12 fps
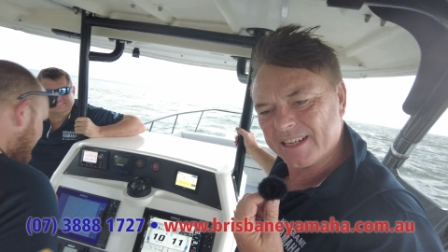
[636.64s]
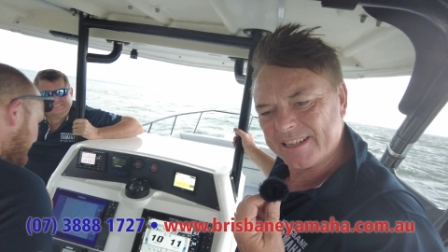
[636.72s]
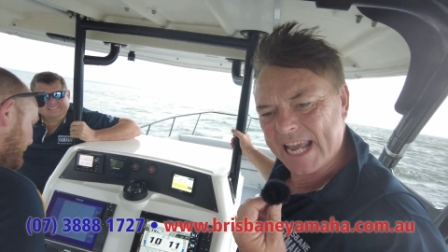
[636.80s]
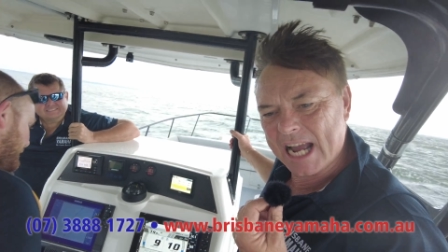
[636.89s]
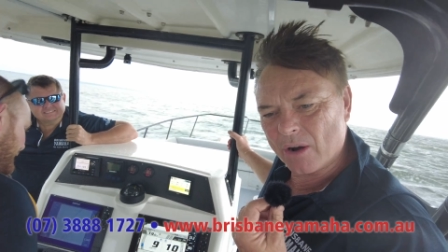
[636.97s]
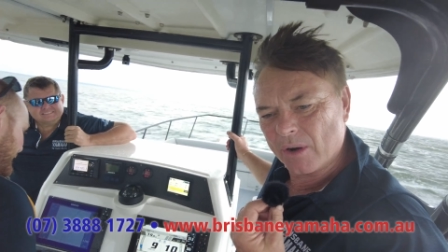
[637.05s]

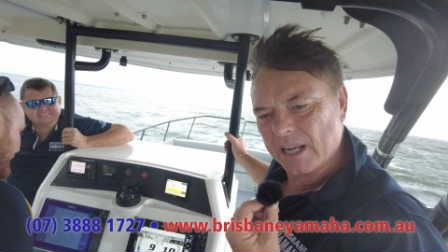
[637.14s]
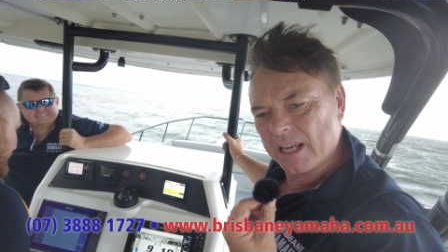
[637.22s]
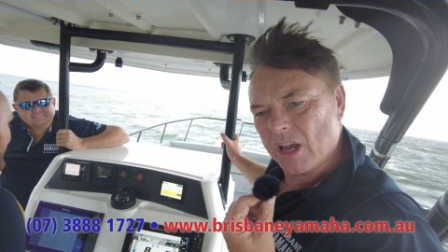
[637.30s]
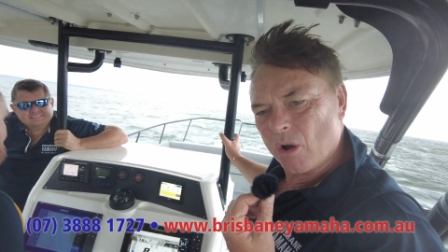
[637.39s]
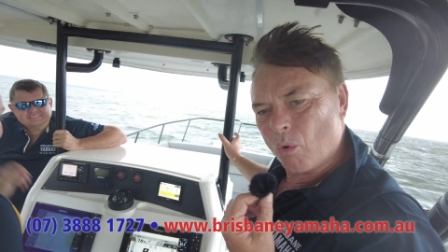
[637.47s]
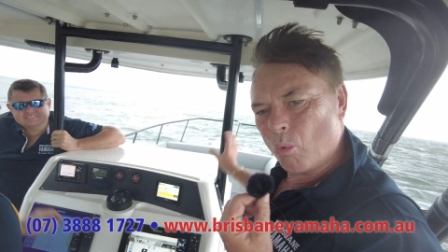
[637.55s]
Now,
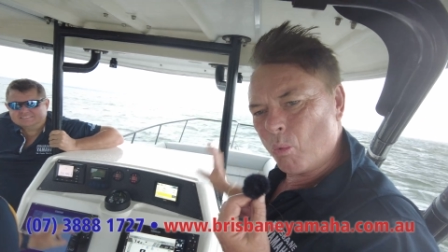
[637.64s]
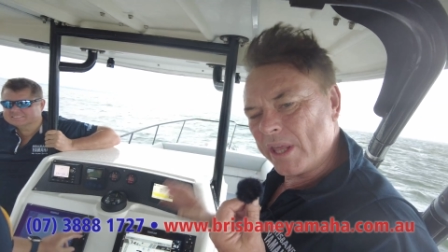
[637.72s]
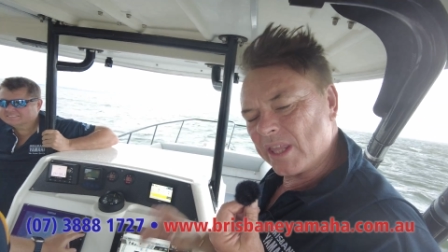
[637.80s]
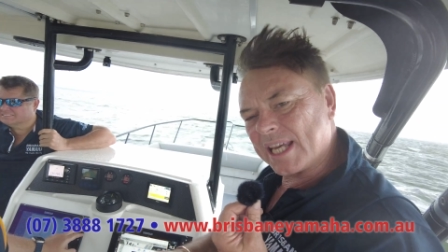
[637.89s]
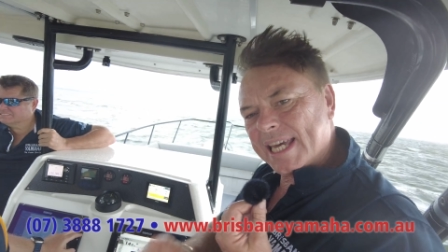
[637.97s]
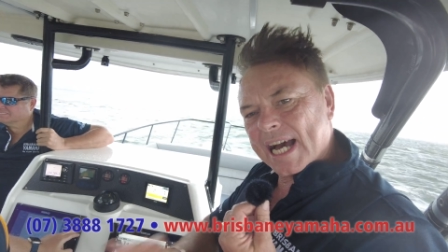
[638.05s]

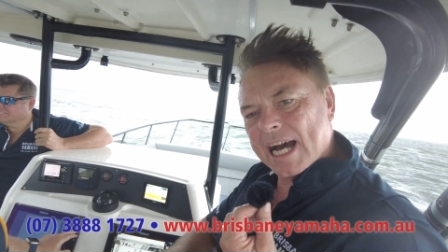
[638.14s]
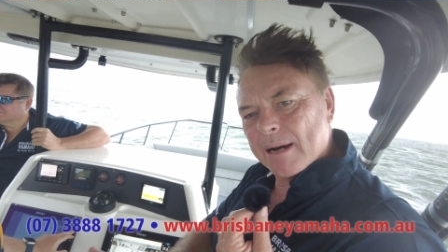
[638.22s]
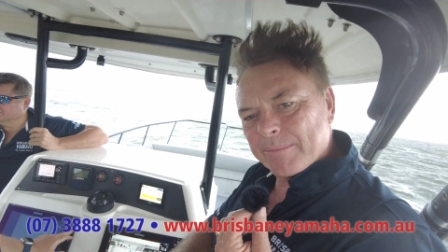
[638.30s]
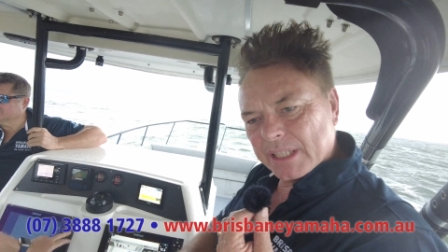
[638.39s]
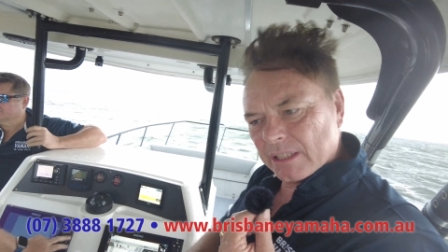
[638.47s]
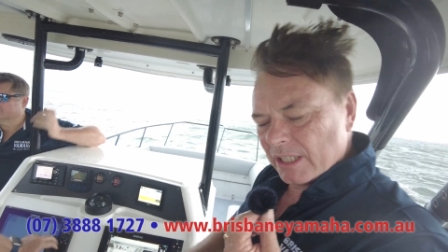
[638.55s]
with a
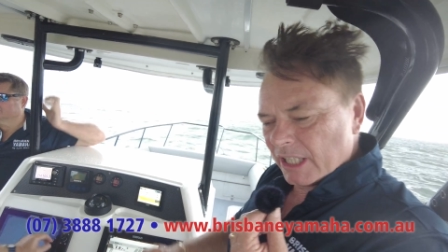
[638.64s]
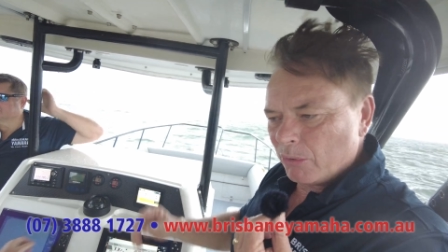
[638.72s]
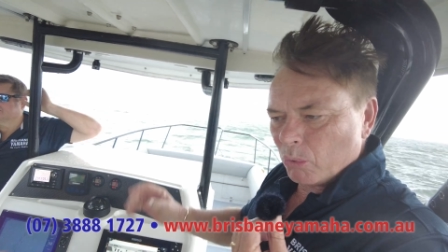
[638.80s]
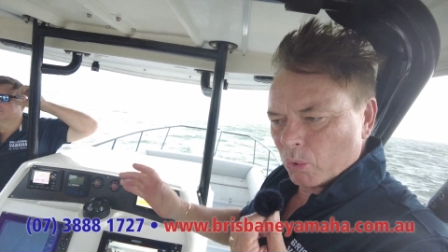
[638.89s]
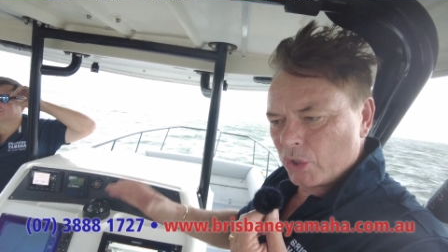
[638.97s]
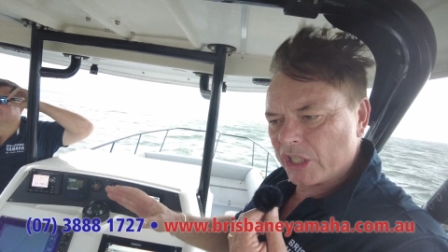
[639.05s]
Garmin, it
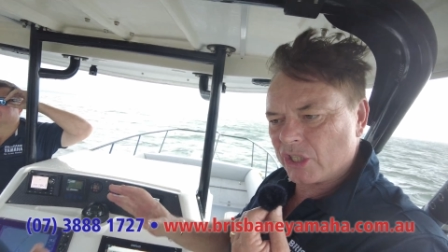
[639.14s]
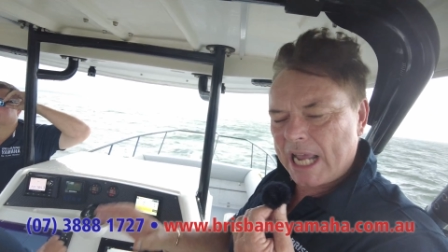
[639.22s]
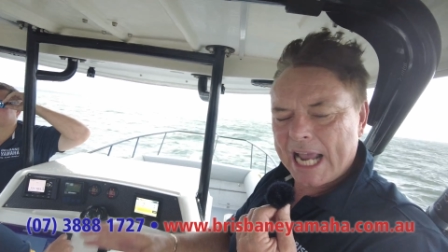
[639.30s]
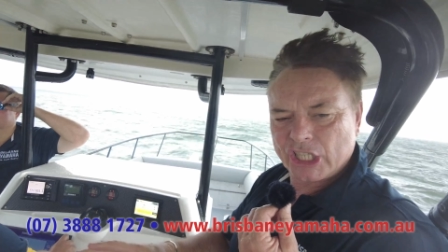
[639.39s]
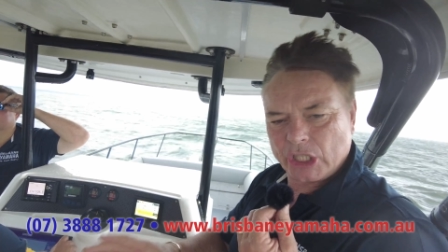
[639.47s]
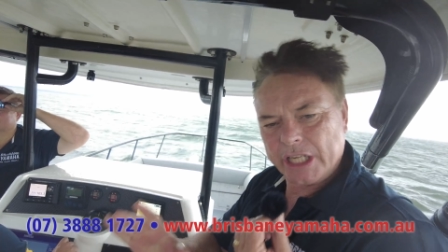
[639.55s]
will just
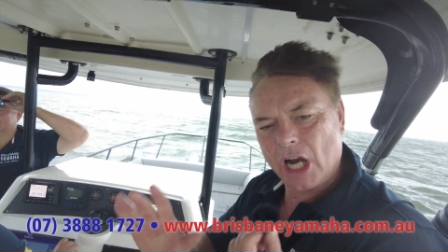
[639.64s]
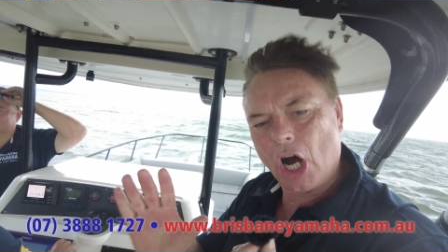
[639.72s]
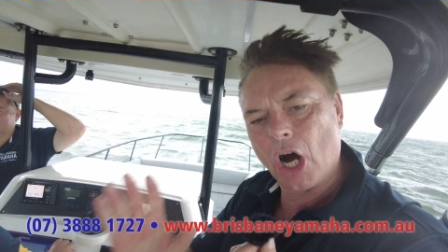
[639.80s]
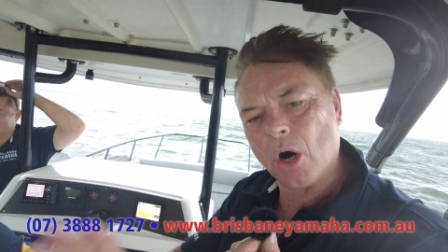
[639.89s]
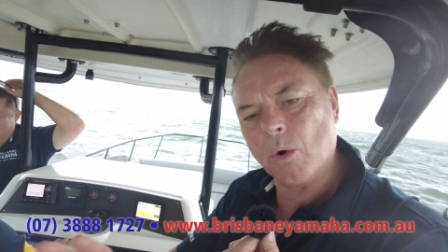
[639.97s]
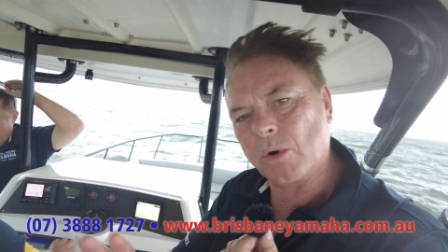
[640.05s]
actually
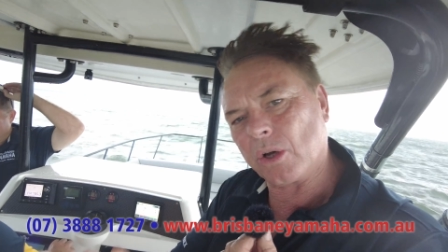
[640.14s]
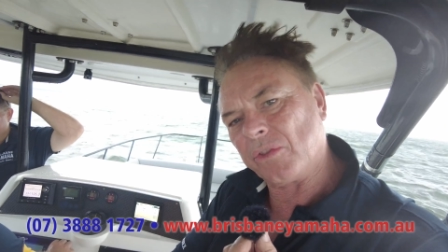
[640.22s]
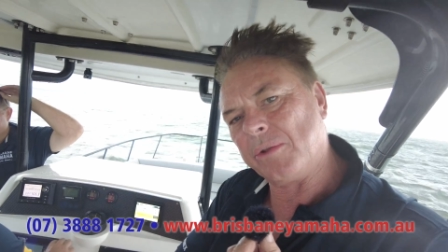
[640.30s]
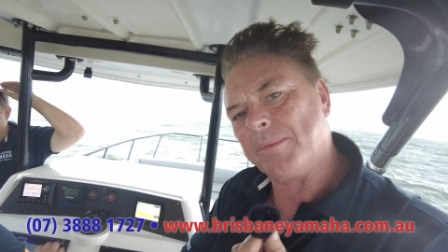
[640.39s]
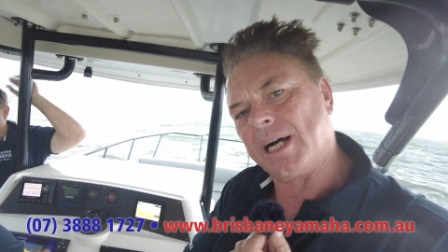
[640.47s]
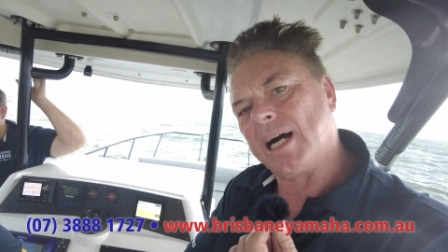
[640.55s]
hold on
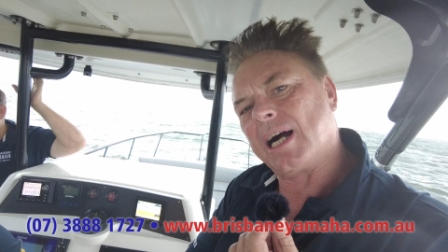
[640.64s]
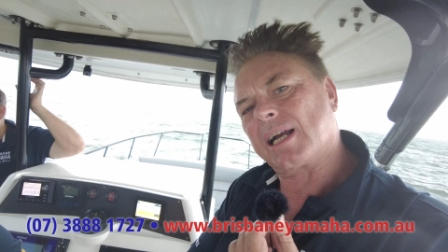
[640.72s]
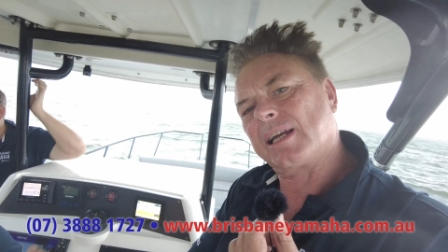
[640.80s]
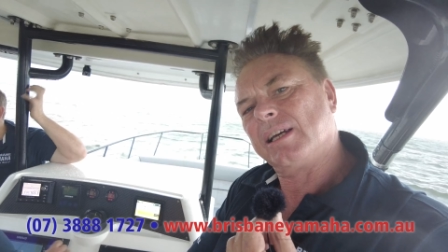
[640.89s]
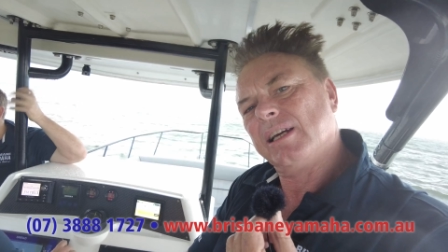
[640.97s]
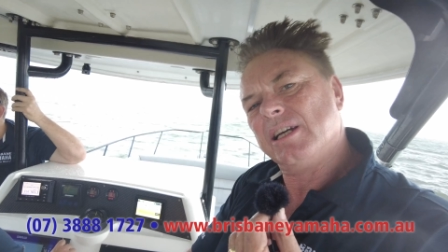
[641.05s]
the
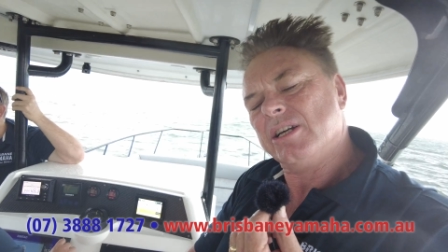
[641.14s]
mark.